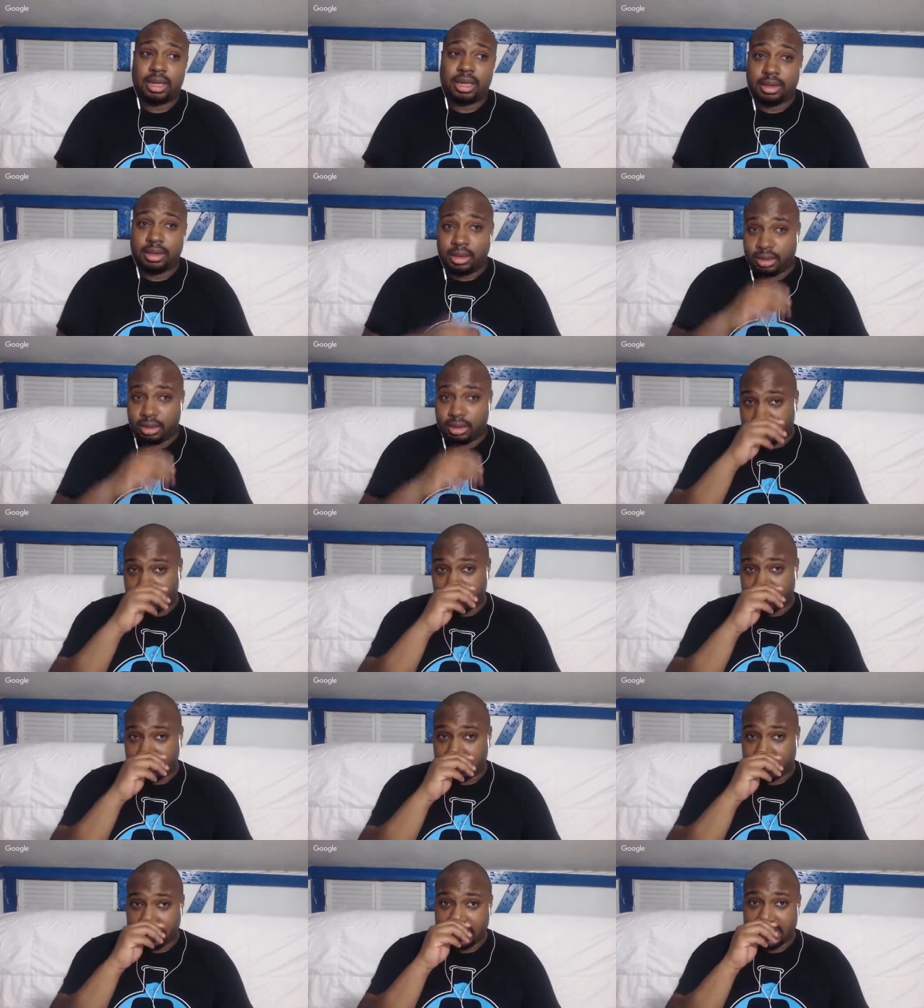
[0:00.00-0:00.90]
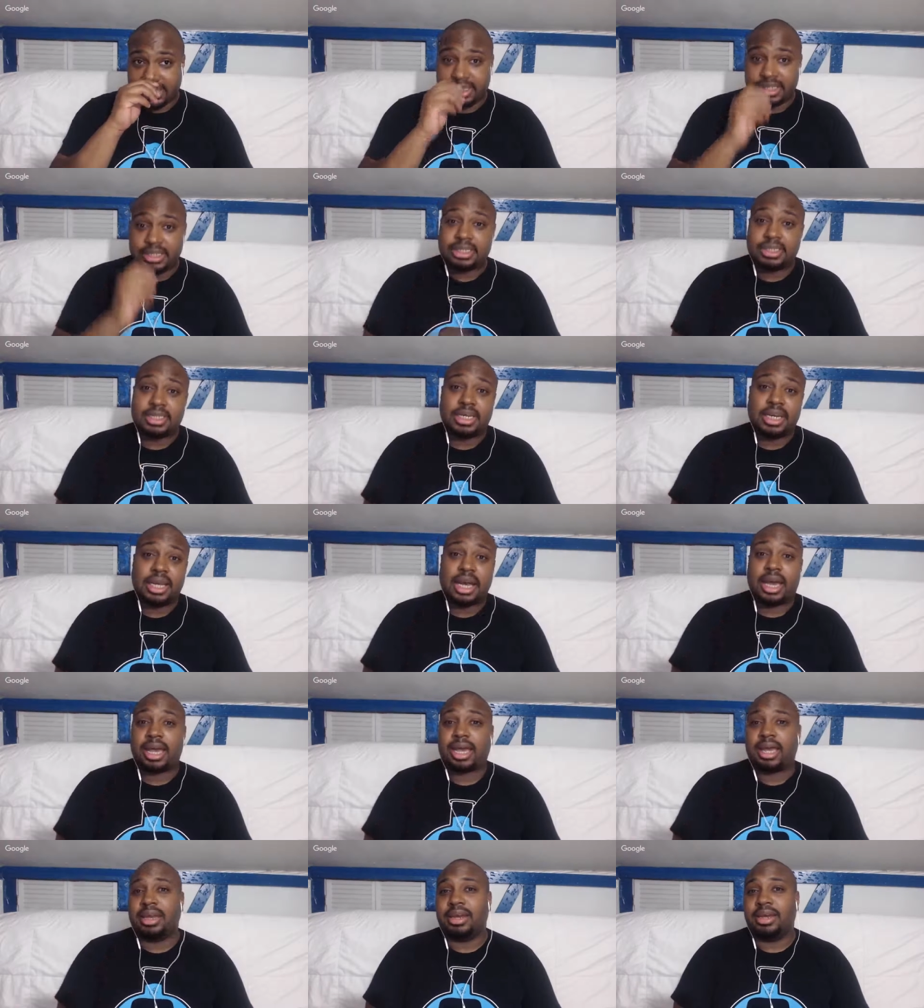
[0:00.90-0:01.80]
looked
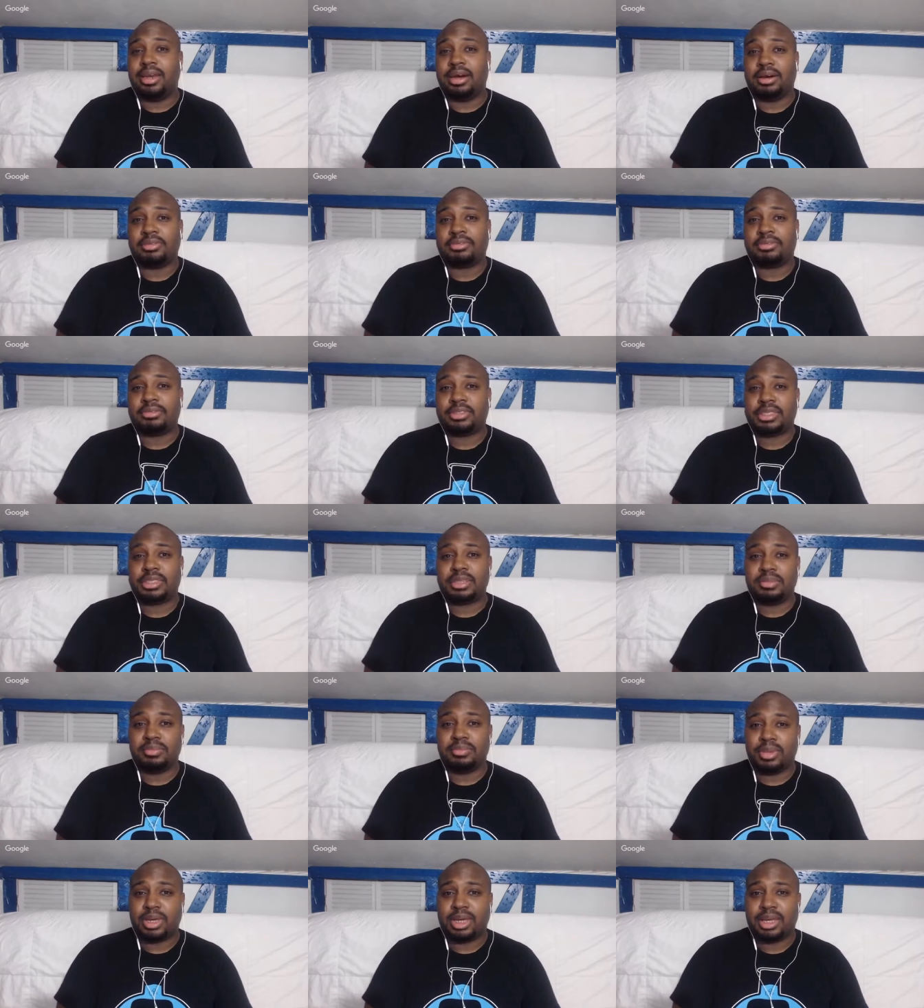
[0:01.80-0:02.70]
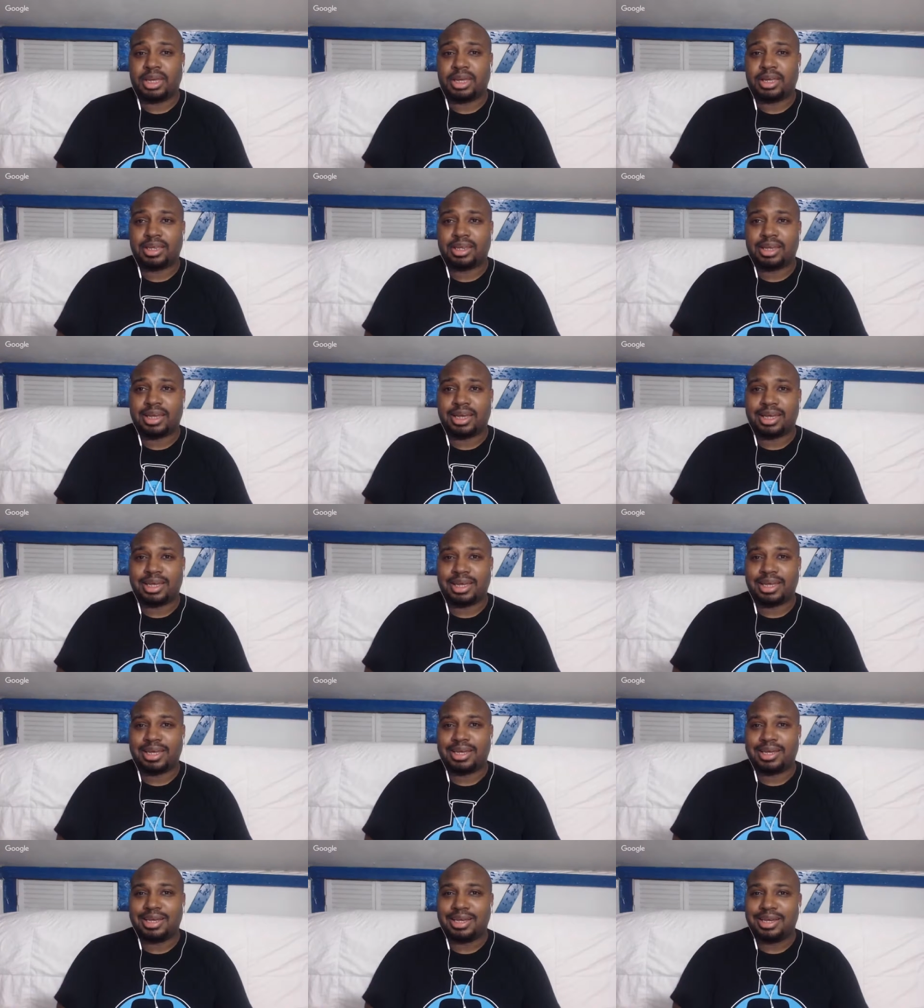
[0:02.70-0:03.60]
CGI enough to me. Like
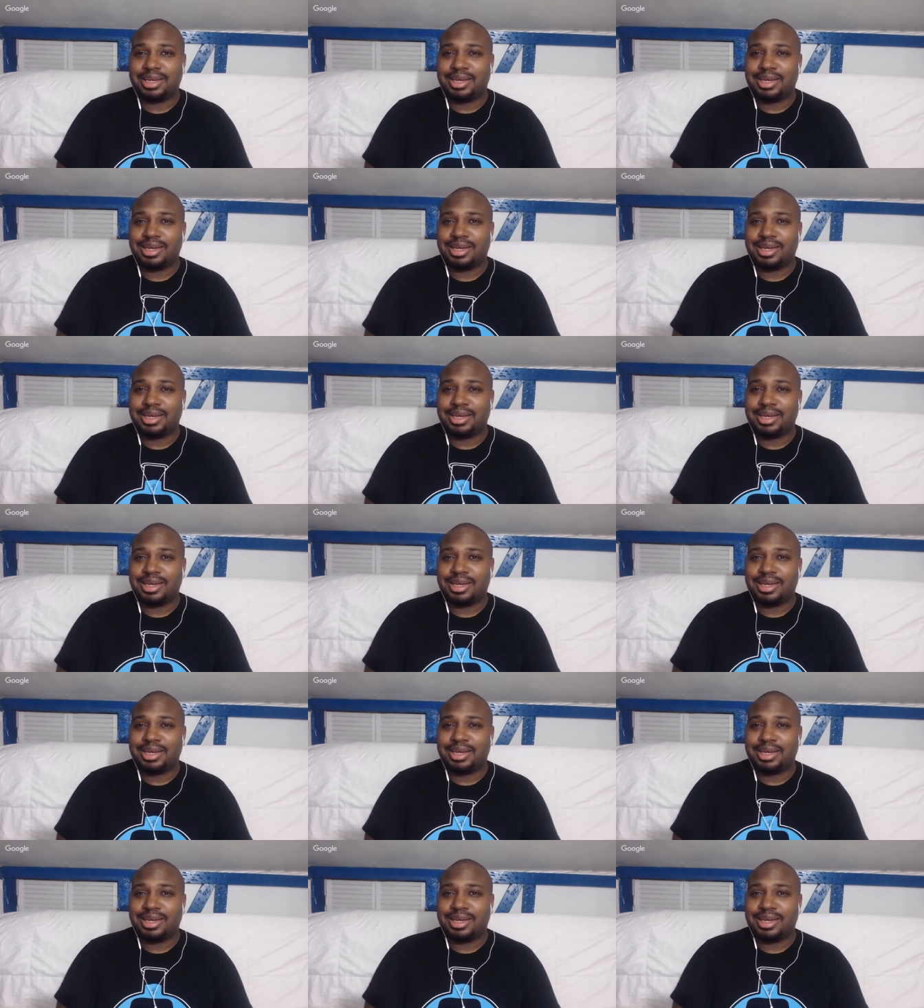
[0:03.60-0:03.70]
it,